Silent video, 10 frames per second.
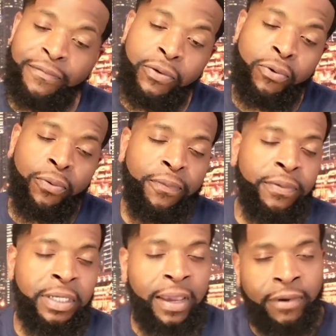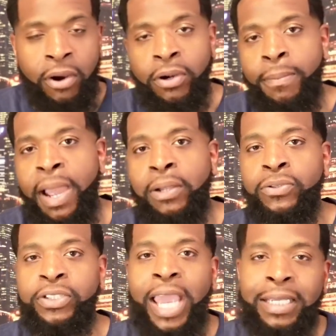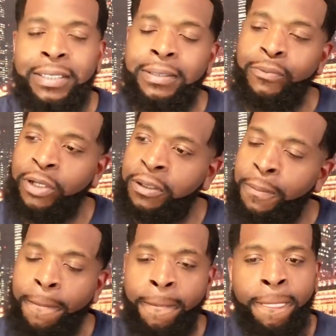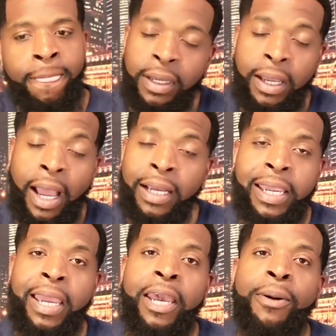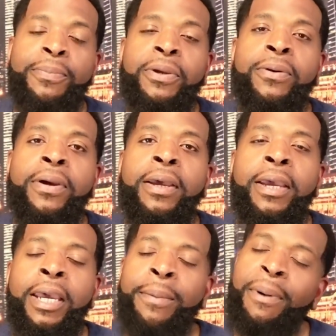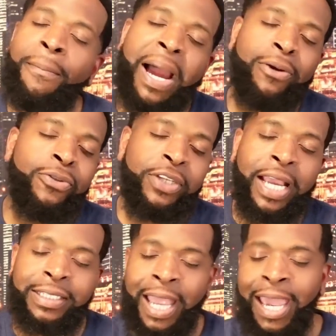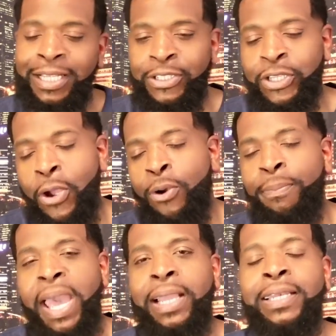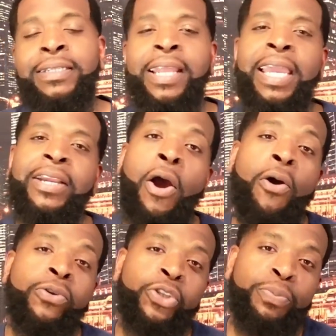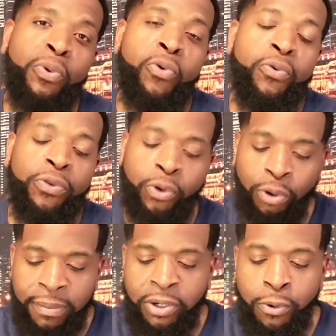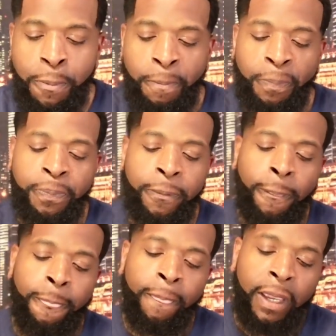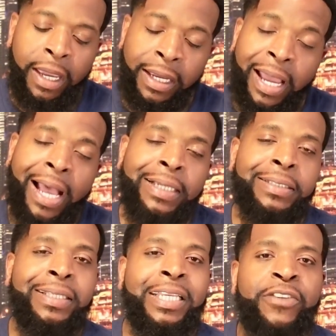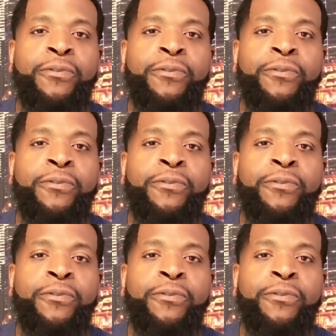you never heard of Michael Jackson, well, I can't help you. But Michael Jackson had a song back in the day called Smooth Criminal. And guys, this